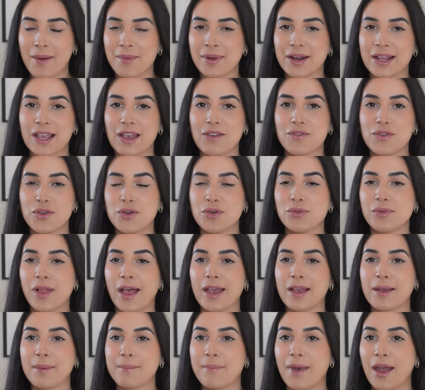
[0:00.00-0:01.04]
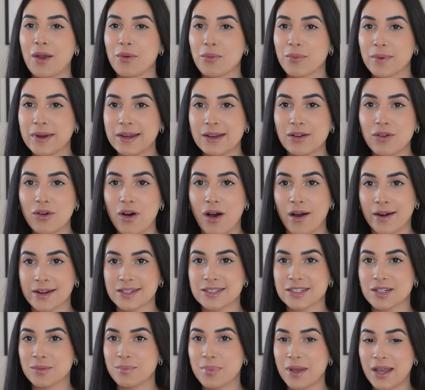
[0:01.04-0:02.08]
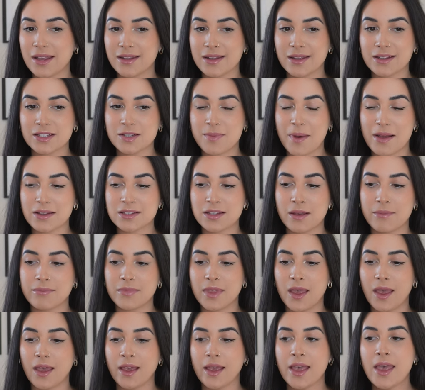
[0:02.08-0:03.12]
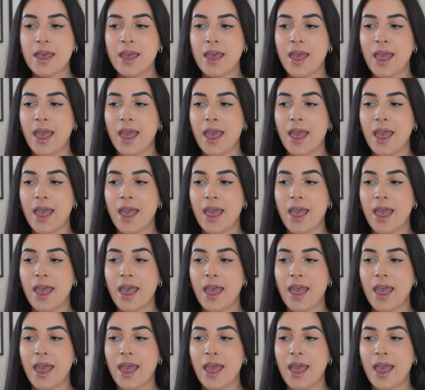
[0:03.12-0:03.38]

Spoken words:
I'm gonna give you like my real honest opinions about something,